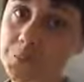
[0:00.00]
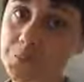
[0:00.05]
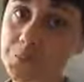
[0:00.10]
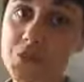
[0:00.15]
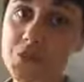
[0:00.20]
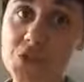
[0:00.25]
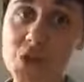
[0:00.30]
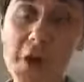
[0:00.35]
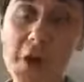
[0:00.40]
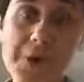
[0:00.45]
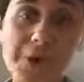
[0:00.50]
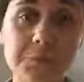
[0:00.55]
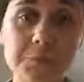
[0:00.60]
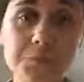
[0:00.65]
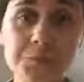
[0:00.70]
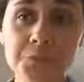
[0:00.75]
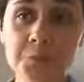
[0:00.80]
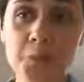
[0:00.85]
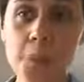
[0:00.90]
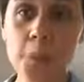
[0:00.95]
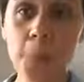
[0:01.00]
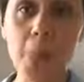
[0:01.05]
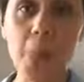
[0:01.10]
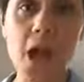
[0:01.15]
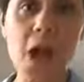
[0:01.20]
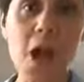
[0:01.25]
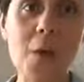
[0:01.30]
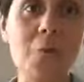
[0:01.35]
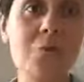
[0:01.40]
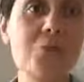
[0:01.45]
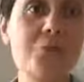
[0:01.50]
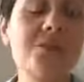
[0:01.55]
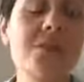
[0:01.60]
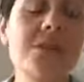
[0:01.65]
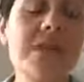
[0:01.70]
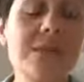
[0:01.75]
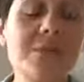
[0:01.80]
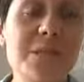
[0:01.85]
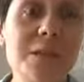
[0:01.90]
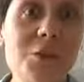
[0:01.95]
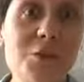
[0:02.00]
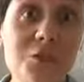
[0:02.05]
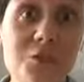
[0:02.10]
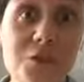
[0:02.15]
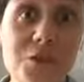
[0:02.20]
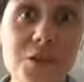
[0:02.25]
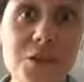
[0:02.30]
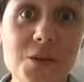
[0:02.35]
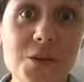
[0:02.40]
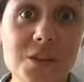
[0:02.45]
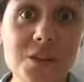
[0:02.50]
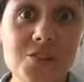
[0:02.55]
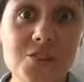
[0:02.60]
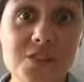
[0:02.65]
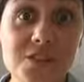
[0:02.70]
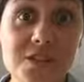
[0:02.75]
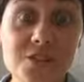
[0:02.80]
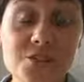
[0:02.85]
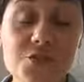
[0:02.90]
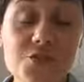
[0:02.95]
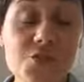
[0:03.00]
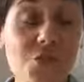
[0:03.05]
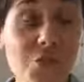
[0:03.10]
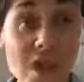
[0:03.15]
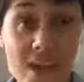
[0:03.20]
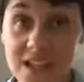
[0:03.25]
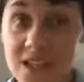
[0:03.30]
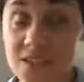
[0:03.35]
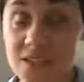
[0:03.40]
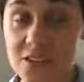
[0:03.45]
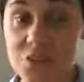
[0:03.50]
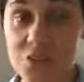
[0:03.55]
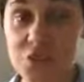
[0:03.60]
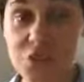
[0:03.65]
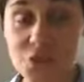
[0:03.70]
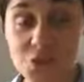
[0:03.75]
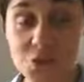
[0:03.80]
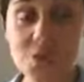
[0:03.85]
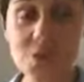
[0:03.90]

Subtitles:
So, and also let me know if you've got any questions or anything that you